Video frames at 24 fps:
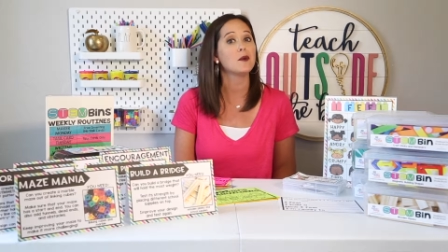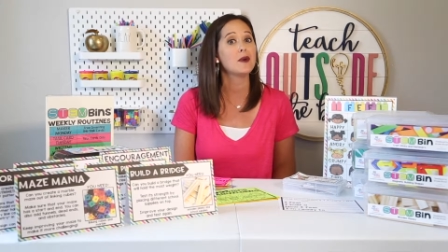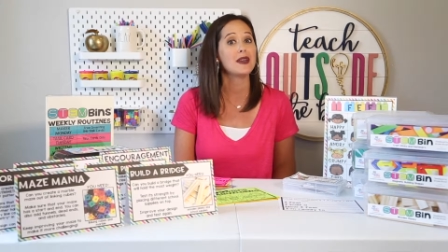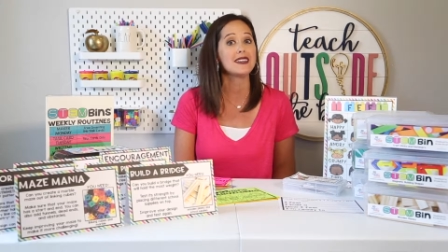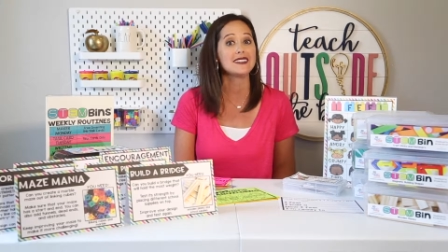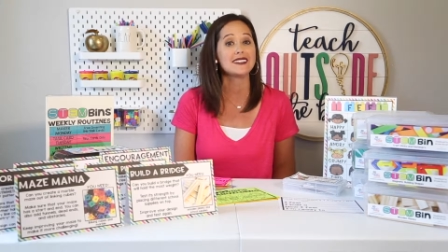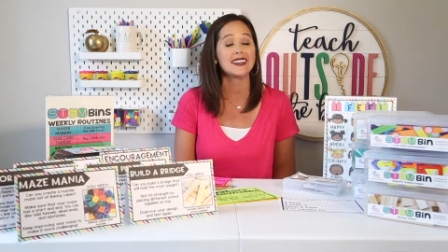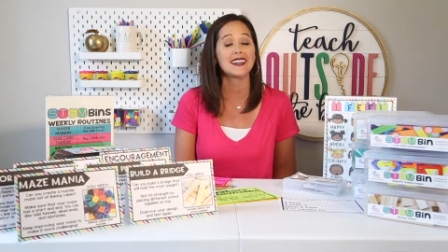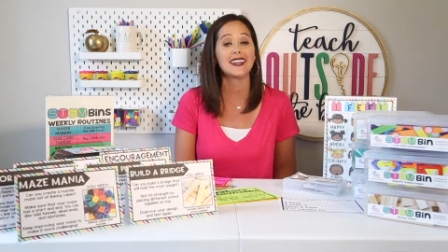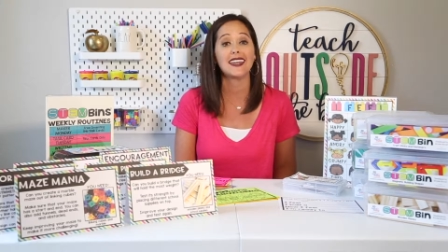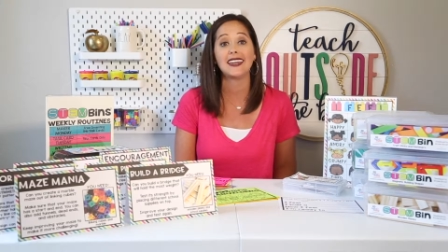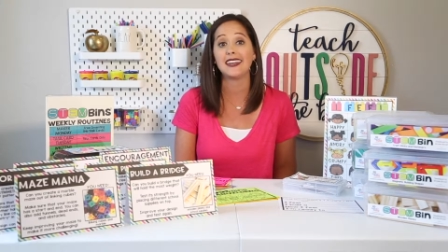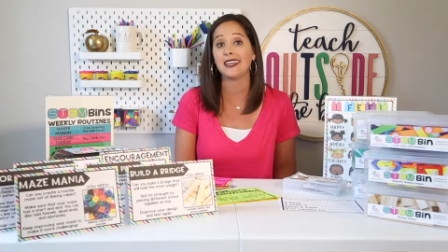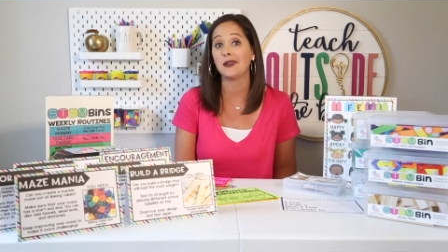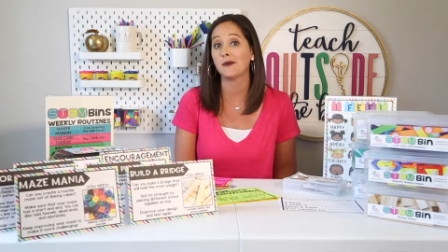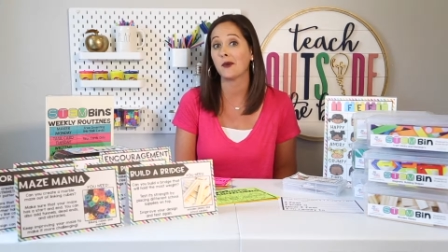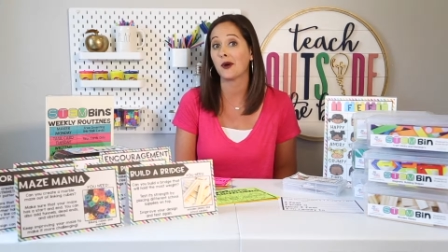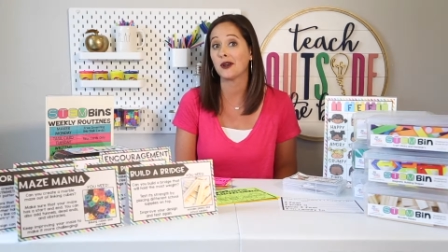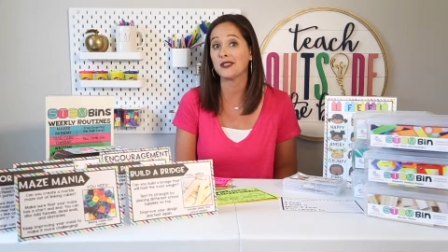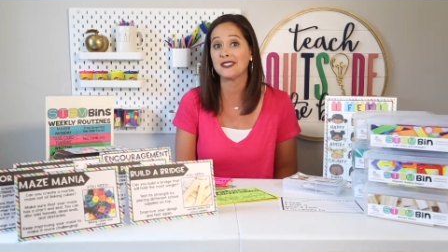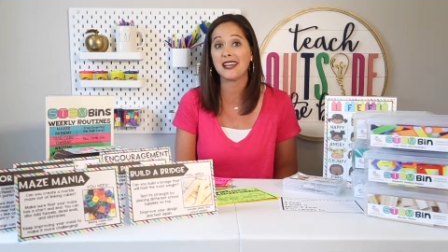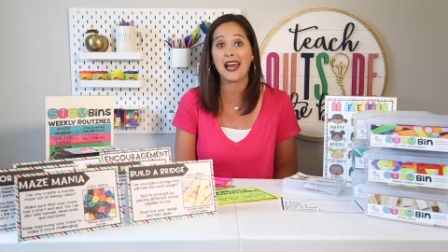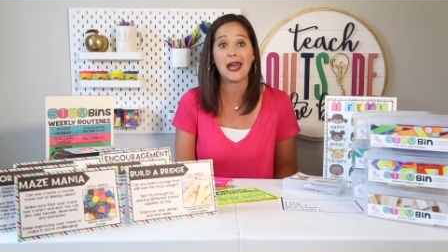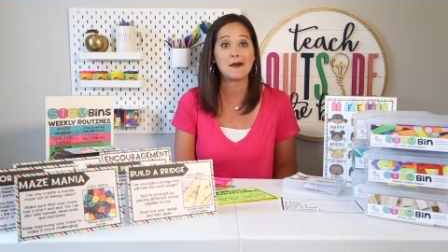wasting any
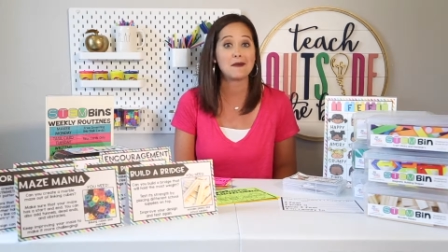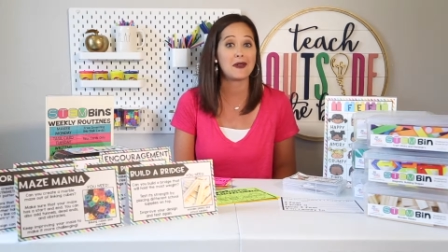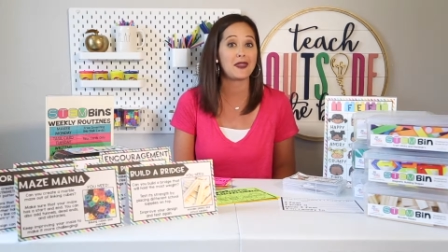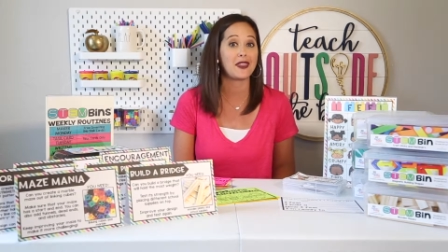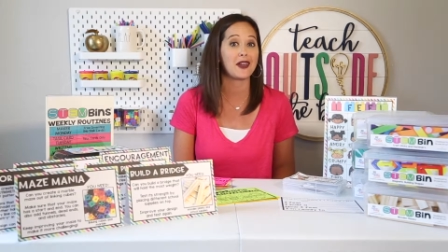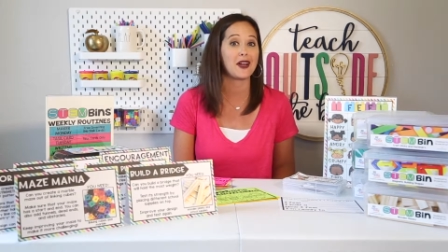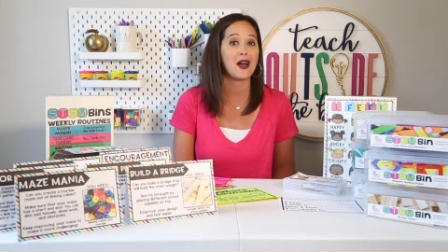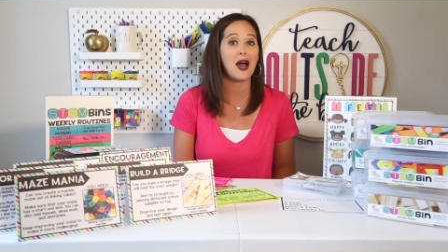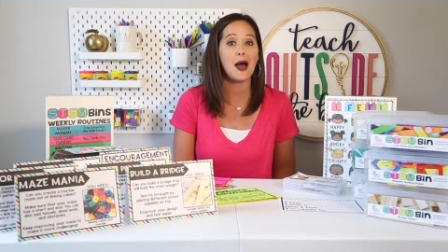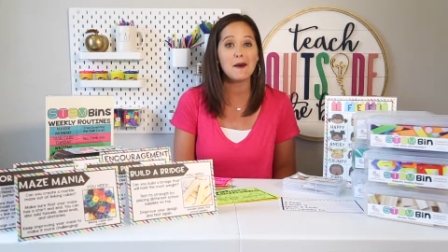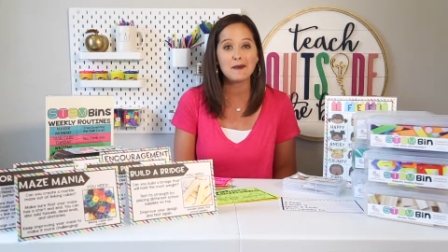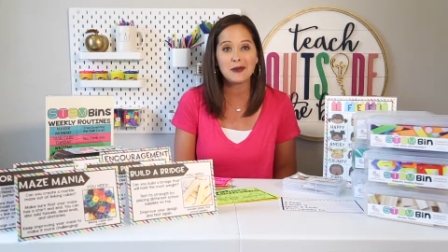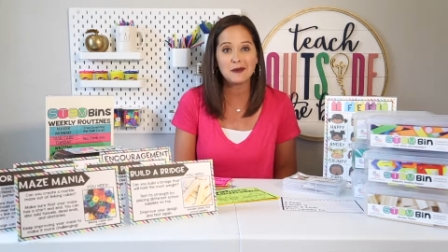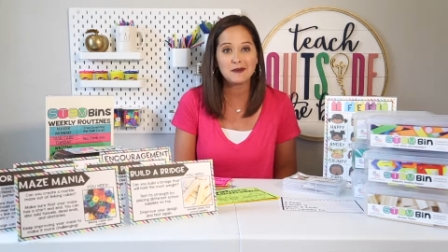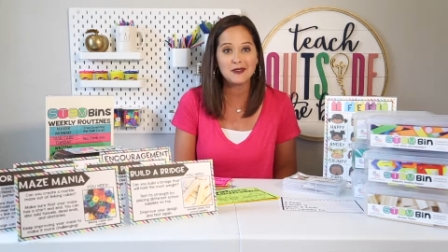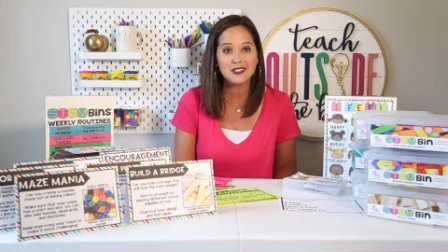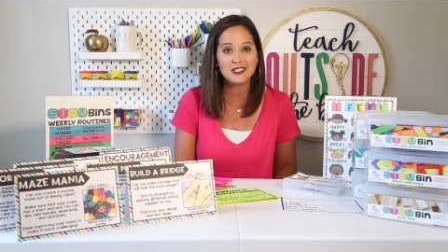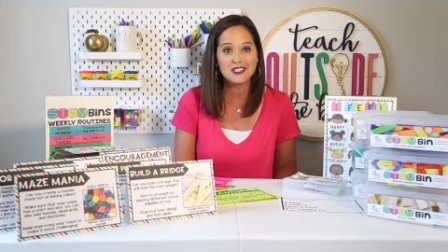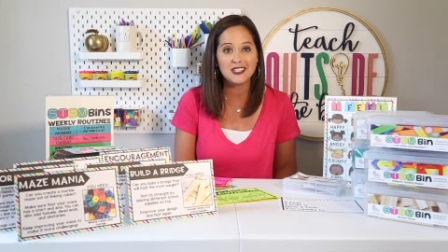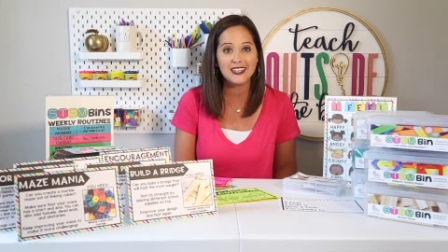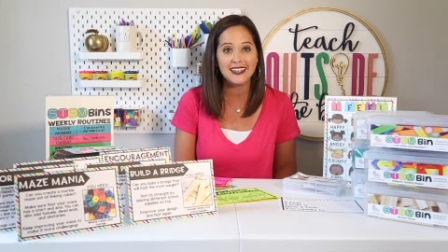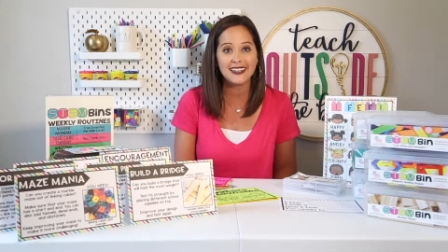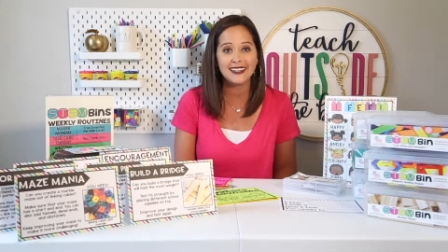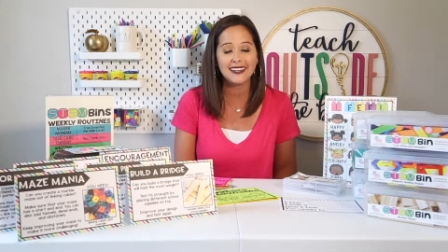more time at the copy
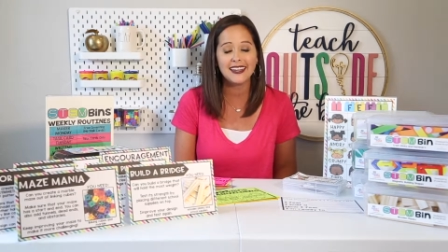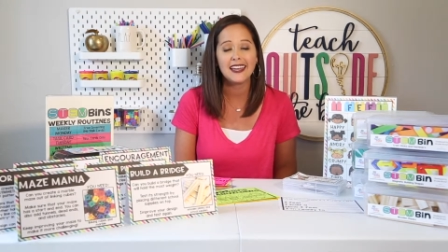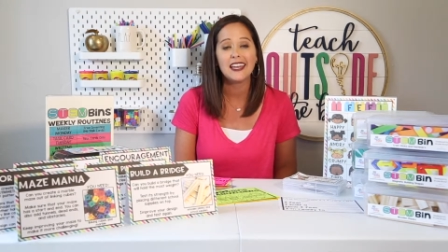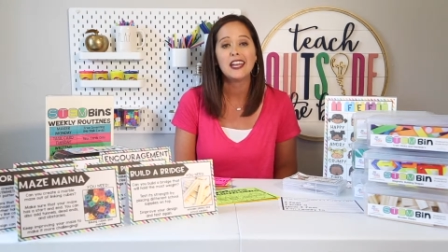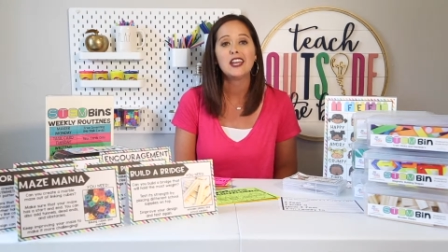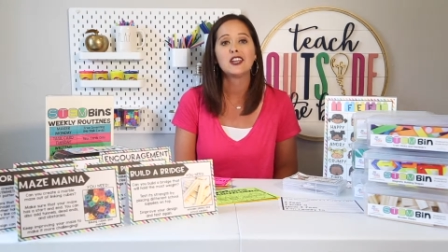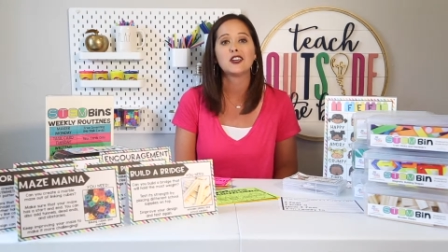machine,